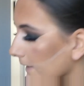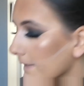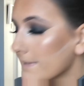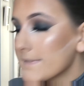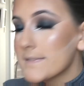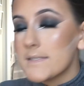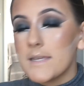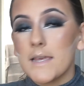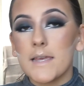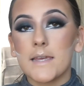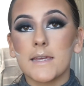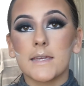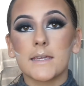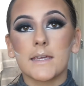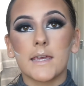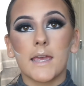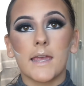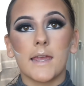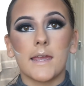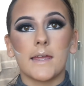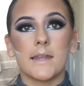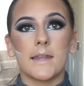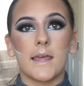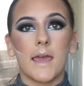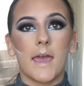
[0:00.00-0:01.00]

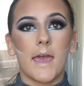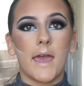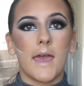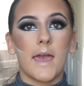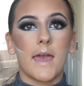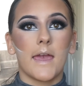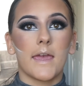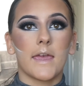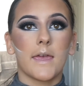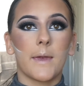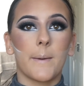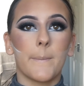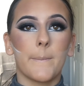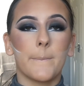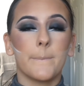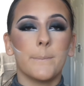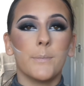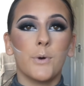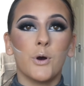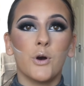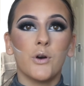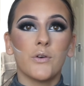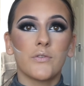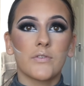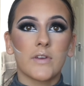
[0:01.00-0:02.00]
taking a
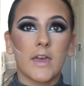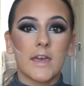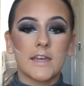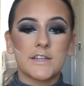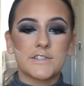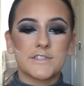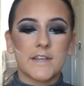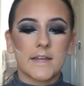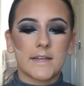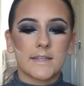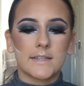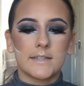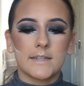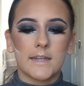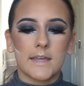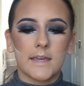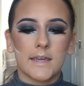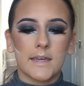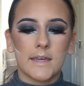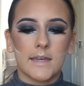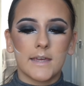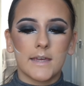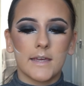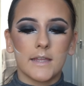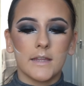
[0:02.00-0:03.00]
Morphe Jaclyn
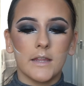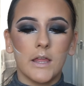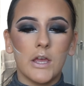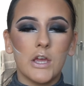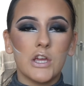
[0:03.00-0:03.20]
Hill